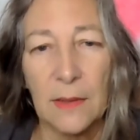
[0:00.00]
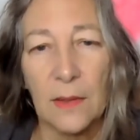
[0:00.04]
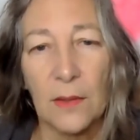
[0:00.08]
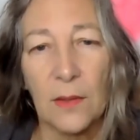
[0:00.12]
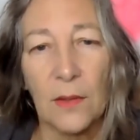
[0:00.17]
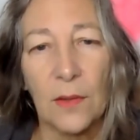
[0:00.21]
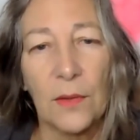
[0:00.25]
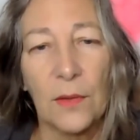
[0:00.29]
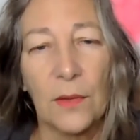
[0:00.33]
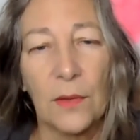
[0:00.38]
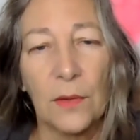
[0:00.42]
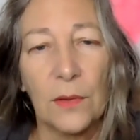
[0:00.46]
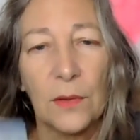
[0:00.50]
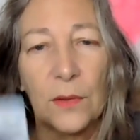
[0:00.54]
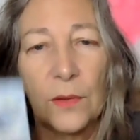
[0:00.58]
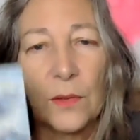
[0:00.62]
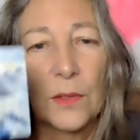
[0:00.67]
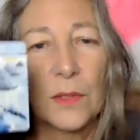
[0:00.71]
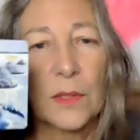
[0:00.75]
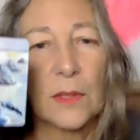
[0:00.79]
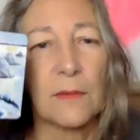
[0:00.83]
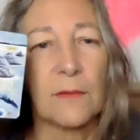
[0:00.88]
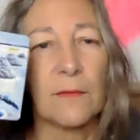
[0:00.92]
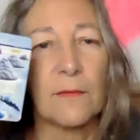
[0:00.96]
The
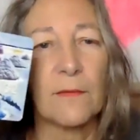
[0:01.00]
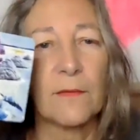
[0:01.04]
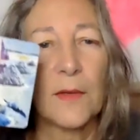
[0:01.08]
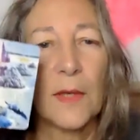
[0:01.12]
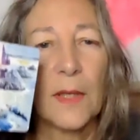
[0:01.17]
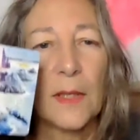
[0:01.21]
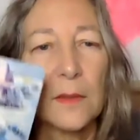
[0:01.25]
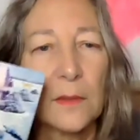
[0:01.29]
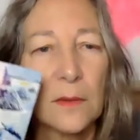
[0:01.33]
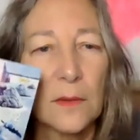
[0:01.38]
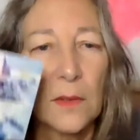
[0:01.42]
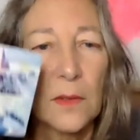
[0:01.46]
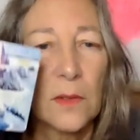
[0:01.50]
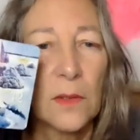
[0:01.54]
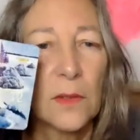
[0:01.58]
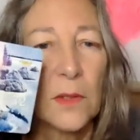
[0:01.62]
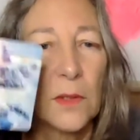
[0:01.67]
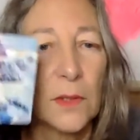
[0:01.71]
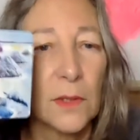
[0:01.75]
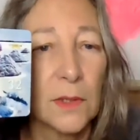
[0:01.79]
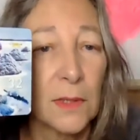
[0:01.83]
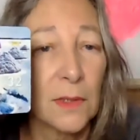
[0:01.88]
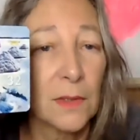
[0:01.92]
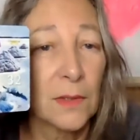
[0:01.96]
third and final
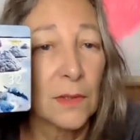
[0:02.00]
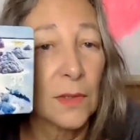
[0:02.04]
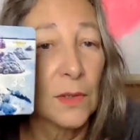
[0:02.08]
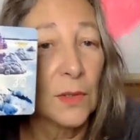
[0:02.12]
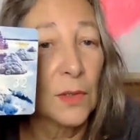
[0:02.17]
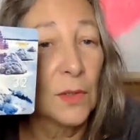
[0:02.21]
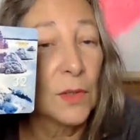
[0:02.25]
card is the